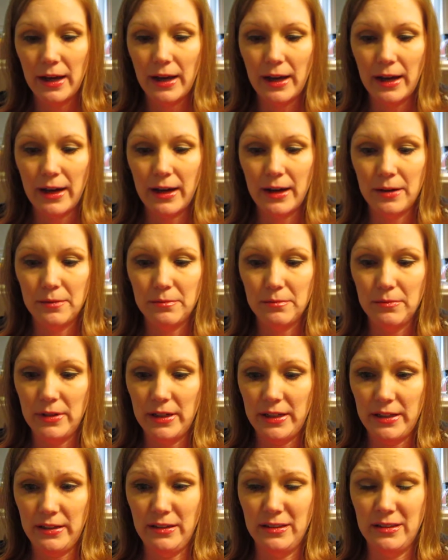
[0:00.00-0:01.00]

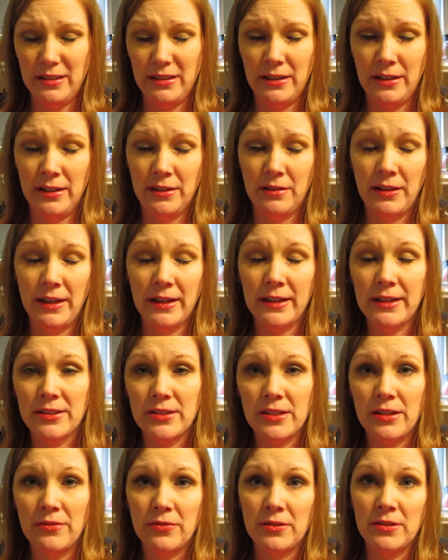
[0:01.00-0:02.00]
Like I
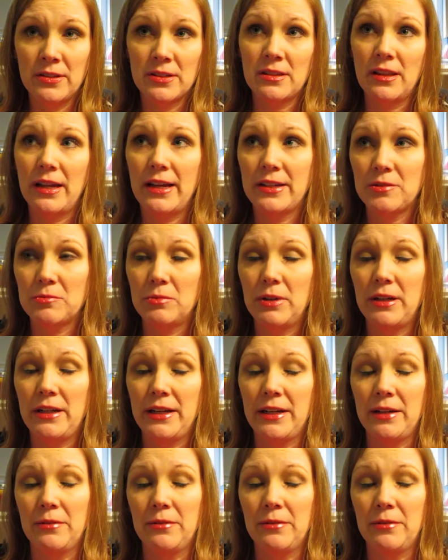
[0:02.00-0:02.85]
said, for this last wedding,